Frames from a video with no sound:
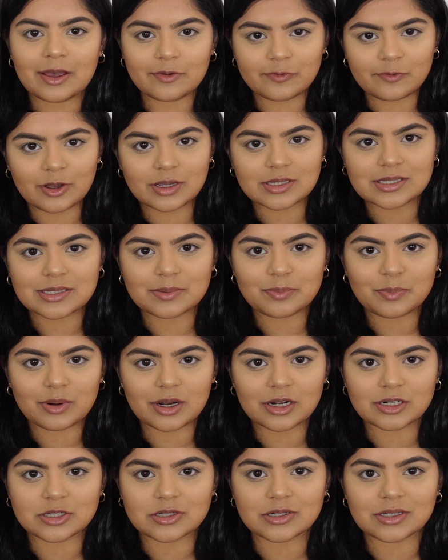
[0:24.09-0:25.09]
first
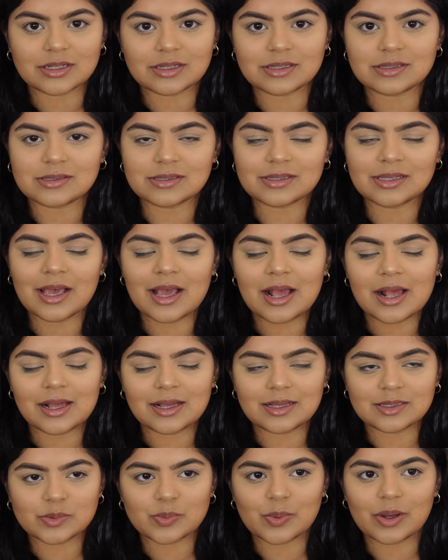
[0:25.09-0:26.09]
impressions,
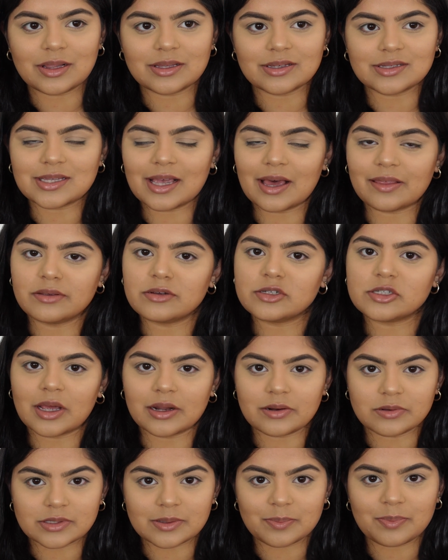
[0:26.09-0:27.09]
as well as how the
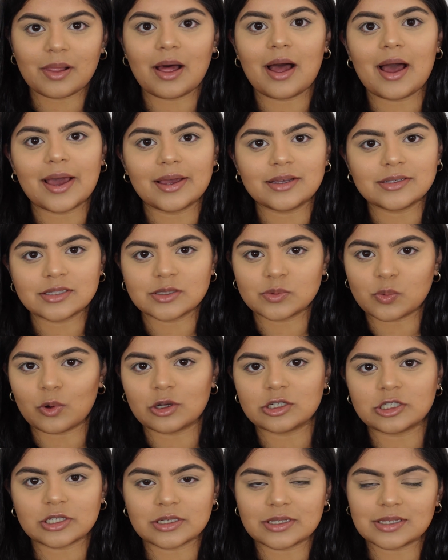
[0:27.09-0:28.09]
shadows apply,
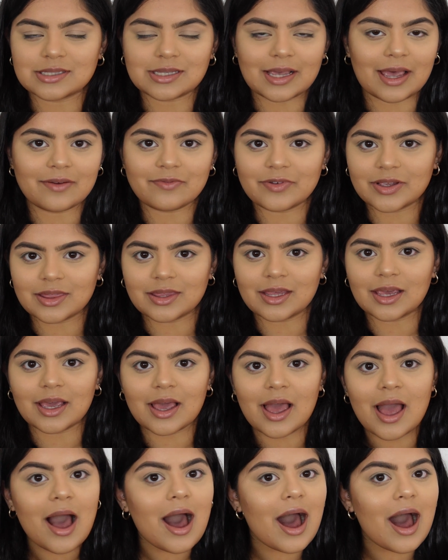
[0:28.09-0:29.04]
swatches, everything.